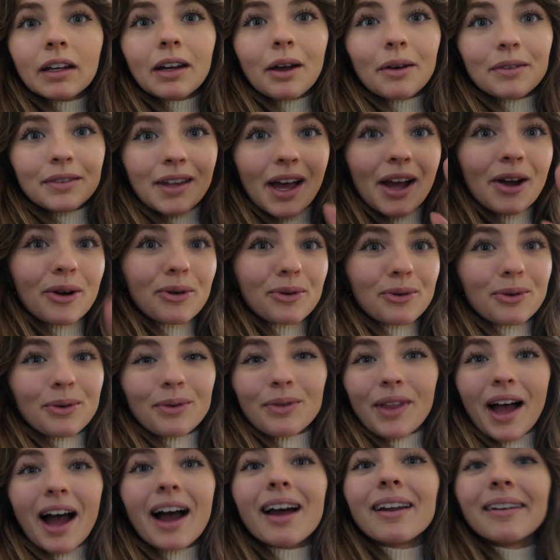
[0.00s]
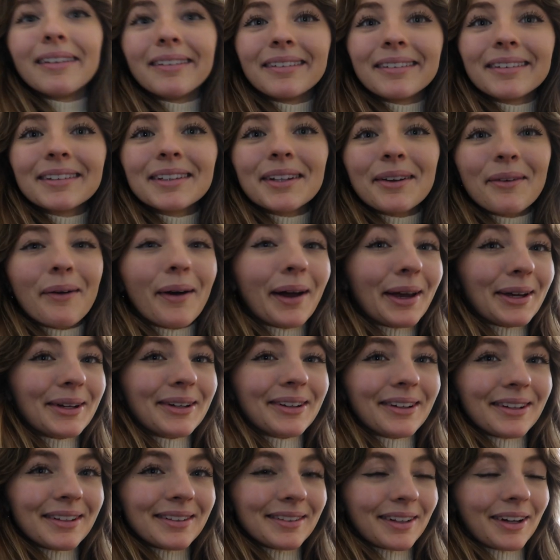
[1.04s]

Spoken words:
and I was like, oh, that looks quite good.